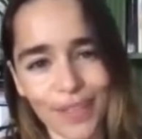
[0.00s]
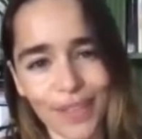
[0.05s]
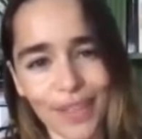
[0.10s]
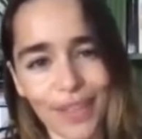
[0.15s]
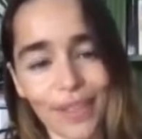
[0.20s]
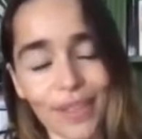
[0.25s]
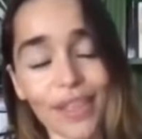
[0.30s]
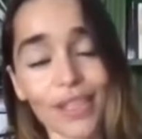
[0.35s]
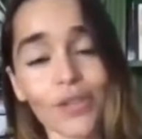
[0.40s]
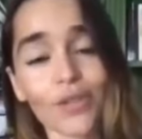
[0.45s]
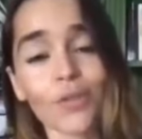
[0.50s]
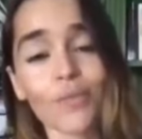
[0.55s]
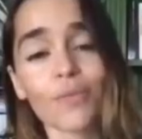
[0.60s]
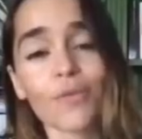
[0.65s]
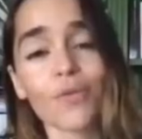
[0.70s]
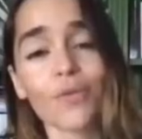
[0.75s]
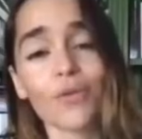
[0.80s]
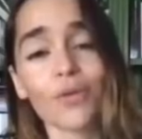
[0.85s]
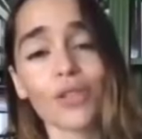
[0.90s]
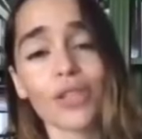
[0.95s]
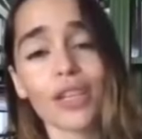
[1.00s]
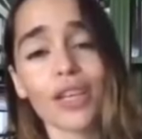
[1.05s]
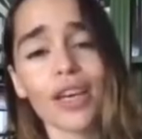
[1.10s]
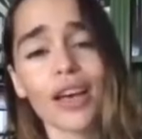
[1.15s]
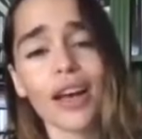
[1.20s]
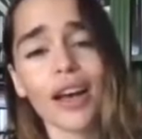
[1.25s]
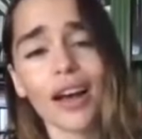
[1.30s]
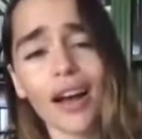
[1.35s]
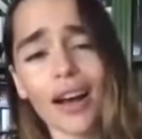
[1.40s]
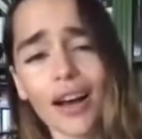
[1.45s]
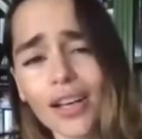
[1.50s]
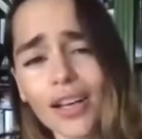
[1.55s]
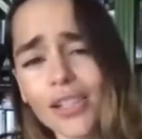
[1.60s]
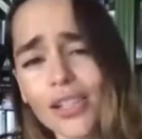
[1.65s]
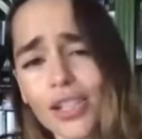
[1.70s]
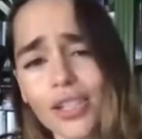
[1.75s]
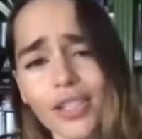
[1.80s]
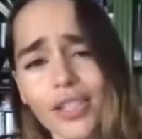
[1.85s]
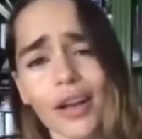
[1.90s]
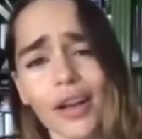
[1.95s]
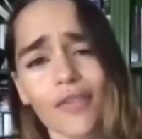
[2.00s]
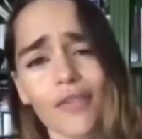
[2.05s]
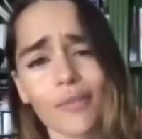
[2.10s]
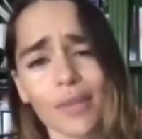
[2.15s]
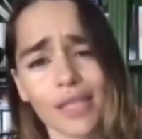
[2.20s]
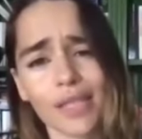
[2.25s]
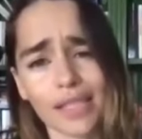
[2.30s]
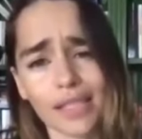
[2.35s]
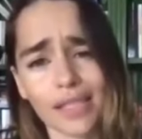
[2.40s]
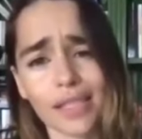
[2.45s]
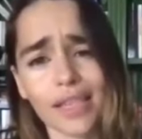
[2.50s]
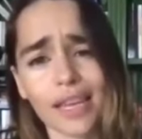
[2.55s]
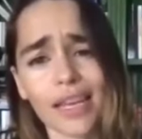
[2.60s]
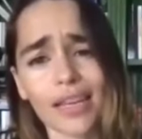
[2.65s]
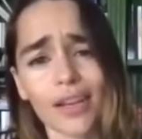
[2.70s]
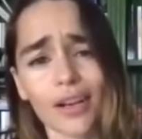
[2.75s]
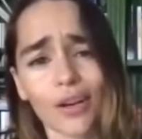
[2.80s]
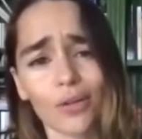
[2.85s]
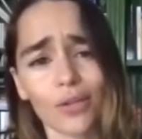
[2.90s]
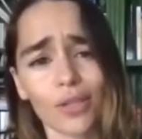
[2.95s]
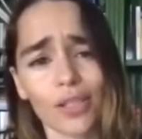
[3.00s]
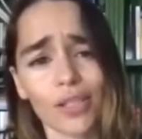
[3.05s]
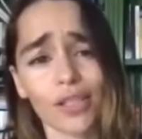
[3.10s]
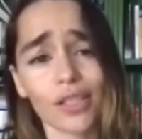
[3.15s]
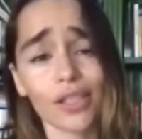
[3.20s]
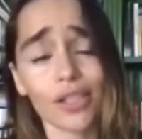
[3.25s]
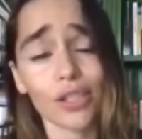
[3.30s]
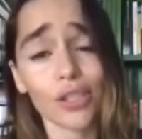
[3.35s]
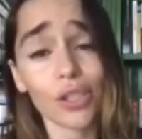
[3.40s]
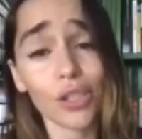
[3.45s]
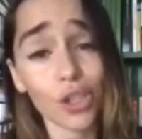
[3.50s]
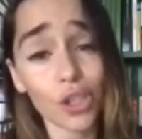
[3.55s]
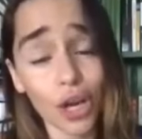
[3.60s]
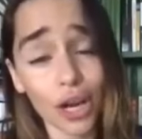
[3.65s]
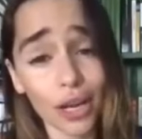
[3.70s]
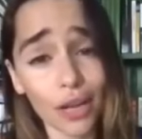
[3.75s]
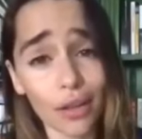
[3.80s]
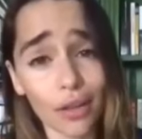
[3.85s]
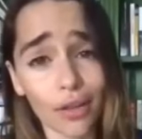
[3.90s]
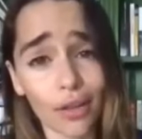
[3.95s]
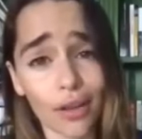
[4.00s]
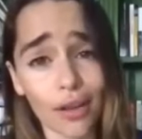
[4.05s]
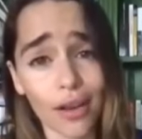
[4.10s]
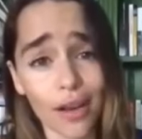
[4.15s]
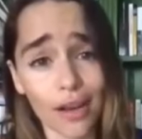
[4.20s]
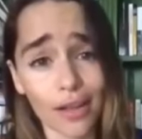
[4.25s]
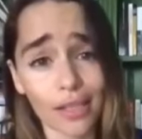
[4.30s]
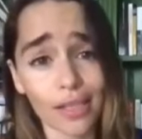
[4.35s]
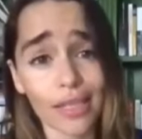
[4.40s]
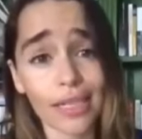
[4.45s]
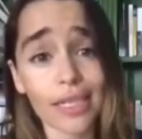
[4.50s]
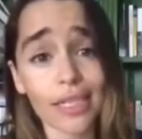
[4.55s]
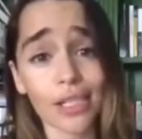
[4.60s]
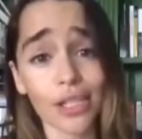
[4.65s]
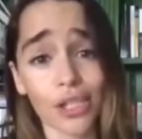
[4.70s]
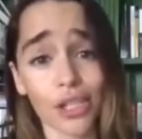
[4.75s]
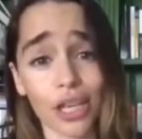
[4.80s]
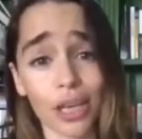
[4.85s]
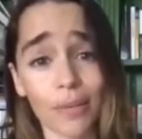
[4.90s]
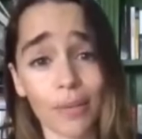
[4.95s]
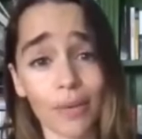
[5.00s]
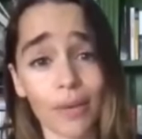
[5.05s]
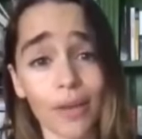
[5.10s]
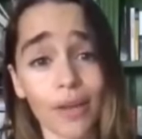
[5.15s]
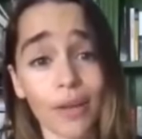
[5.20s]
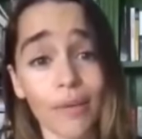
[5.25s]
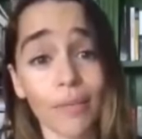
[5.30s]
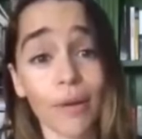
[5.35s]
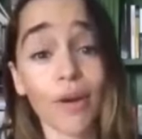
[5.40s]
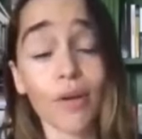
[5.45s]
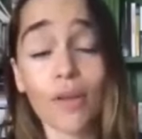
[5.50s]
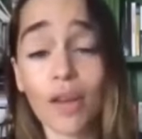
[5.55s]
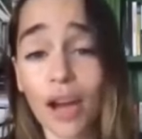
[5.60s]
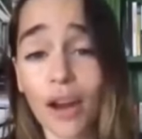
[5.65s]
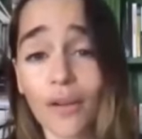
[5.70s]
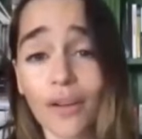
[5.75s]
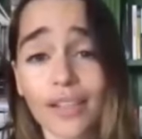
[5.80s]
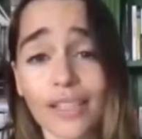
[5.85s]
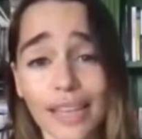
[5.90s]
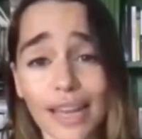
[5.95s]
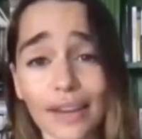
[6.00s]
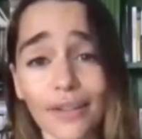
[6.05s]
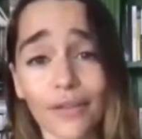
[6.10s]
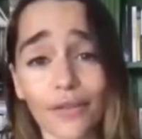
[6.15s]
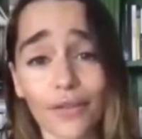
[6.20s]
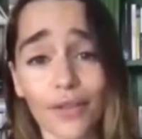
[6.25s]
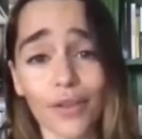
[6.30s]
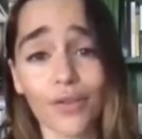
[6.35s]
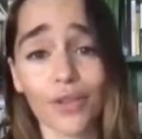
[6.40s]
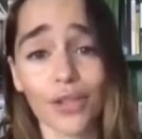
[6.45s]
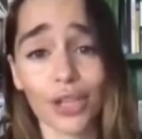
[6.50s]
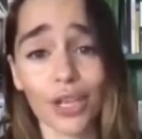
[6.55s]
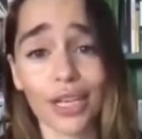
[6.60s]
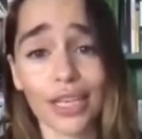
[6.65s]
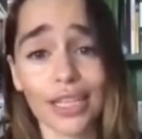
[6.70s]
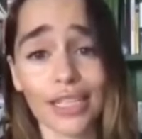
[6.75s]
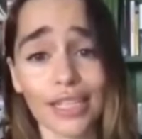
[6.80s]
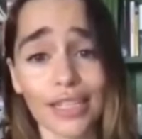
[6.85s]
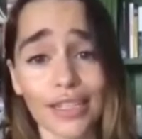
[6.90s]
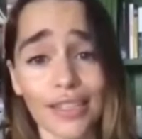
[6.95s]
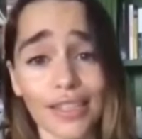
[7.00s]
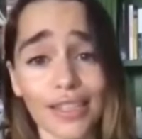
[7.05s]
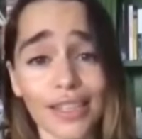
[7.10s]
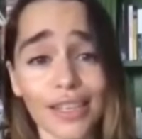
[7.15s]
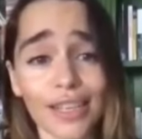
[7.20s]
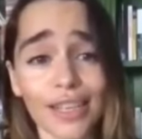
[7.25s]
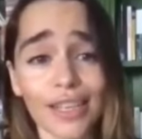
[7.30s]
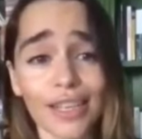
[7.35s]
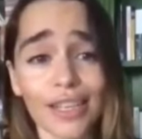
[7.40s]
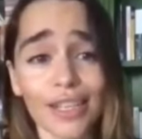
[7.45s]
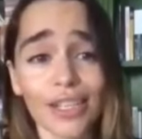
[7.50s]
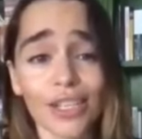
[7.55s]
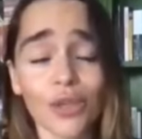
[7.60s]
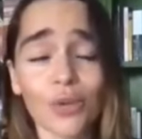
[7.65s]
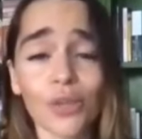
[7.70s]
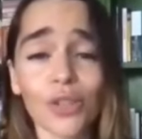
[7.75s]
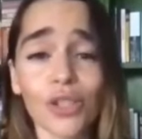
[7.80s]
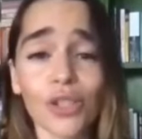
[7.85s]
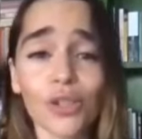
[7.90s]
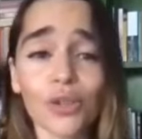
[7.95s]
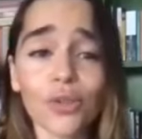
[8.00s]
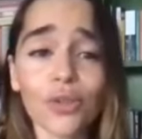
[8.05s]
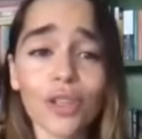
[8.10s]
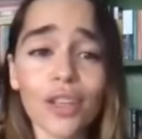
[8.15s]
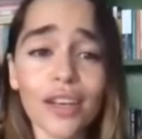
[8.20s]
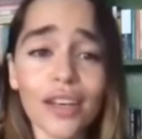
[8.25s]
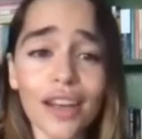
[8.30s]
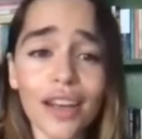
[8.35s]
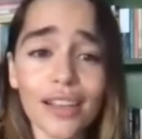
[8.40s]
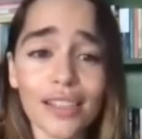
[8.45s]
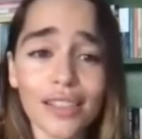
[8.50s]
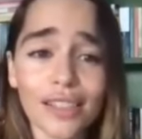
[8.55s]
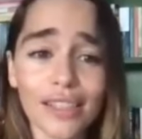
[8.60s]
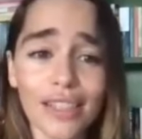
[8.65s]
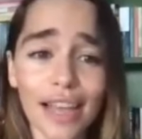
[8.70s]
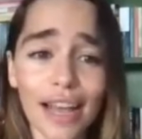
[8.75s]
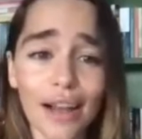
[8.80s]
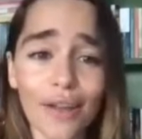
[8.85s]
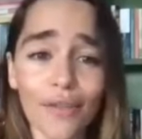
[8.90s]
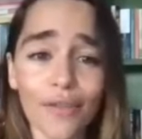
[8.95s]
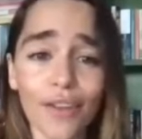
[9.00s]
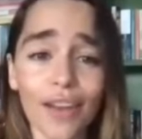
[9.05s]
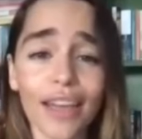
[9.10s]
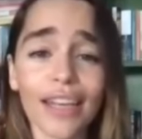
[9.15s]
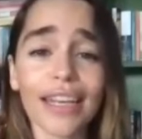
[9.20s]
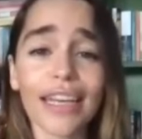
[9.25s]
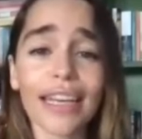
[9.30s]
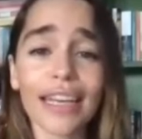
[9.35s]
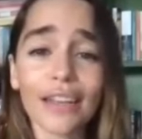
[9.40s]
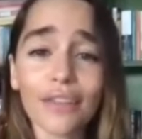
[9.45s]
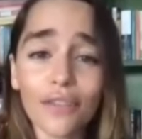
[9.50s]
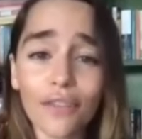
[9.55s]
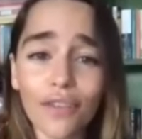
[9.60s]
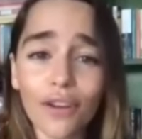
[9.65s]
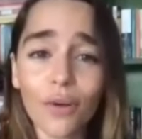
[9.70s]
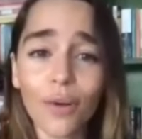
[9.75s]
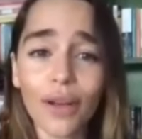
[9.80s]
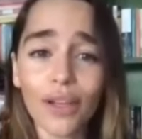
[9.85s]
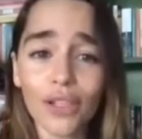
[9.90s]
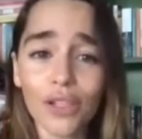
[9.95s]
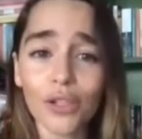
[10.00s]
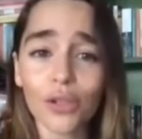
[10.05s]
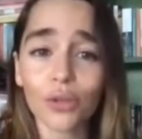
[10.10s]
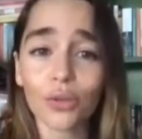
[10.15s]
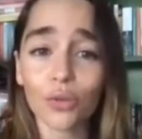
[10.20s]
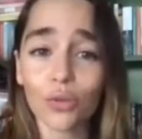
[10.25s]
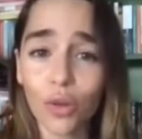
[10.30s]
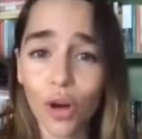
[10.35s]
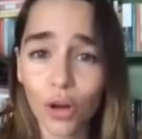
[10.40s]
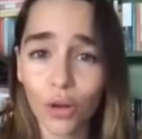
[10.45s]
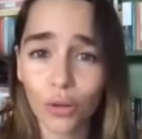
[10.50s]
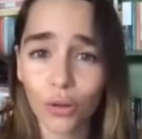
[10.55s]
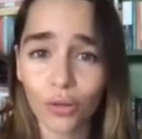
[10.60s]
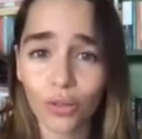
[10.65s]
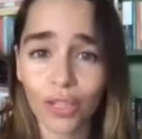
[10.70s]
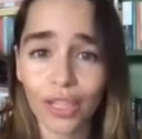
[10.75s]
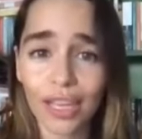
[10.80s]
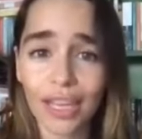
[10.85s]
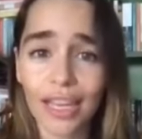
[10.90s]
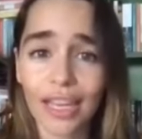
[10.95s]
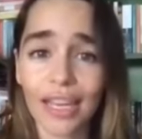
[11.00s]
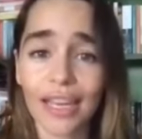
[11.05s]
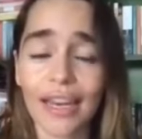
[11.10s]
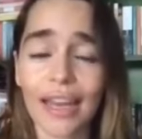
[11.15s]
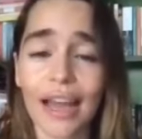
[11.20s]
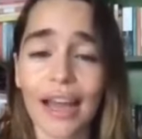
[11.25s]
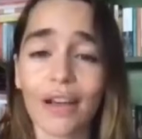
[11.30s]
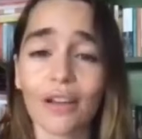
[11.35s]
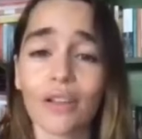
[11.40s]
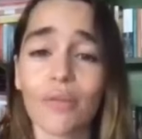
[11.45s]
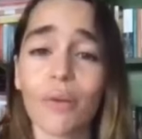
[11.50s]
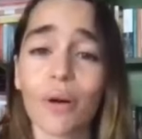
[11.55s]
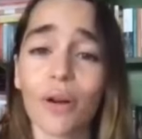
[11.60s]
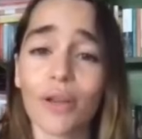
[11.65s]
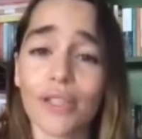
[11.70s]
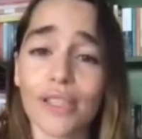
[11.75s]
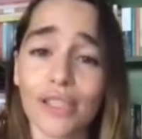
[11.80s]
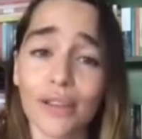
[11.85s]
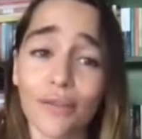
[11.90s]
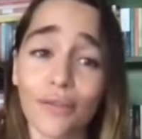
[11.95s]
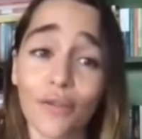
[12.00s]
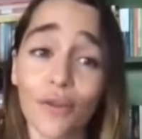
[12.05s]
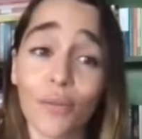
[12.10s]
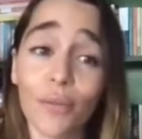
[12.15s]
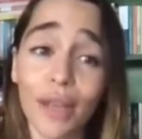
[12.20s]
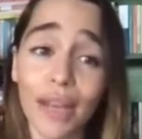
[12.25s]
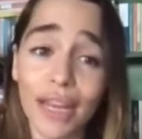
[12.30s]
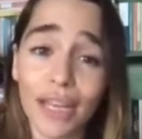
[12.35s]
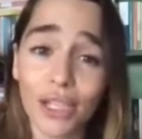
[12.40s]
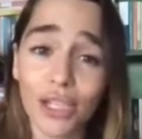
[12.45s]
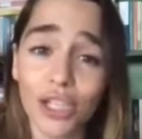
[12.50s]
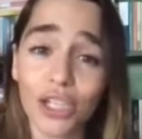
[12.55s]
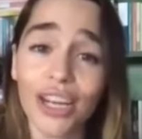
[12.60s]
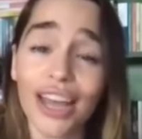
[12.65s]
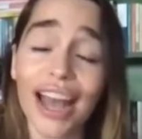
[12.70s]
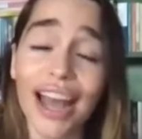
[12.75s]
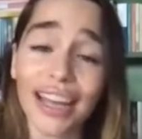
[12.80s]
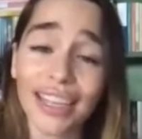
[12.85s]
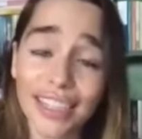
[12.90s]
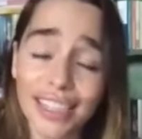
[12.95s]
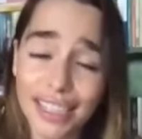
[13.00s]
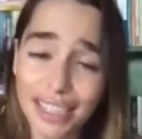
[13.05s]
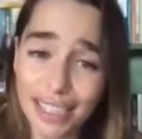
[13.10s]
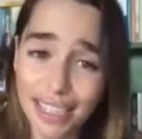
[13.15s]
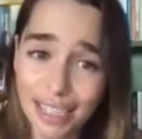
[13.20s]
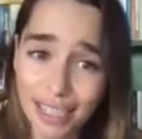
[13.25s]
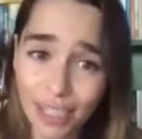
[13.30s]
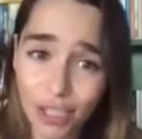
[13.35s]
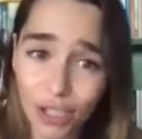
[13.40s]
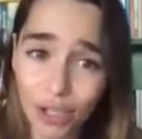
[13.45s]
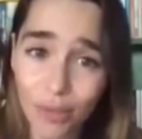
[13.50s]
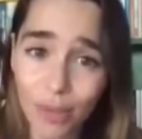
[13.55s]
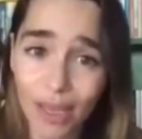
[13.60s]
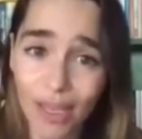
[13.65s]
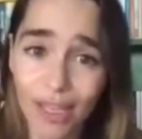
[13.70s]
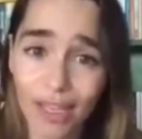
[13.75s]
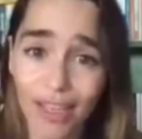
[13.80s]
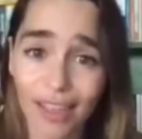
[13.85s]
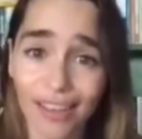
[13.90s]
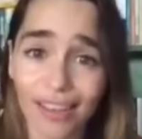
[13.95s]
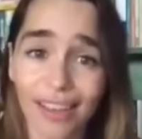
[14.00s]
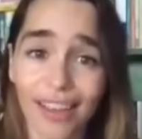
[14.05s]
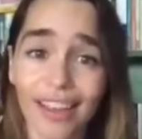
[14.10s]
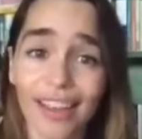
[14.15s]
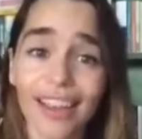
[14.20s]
This report urges governments and stakeholders to strengthen nurse leadership, both current and future leaders, to ensure that nurses have an influential role in health policy formulation and decision making,